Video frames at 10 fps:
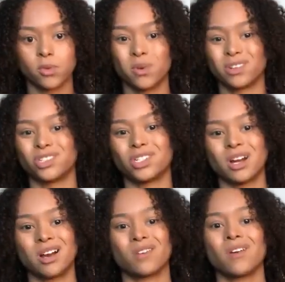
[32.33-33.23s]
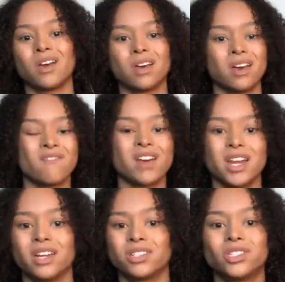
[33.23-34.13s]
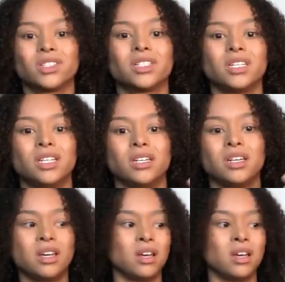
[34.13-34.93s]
we weren't sure how financially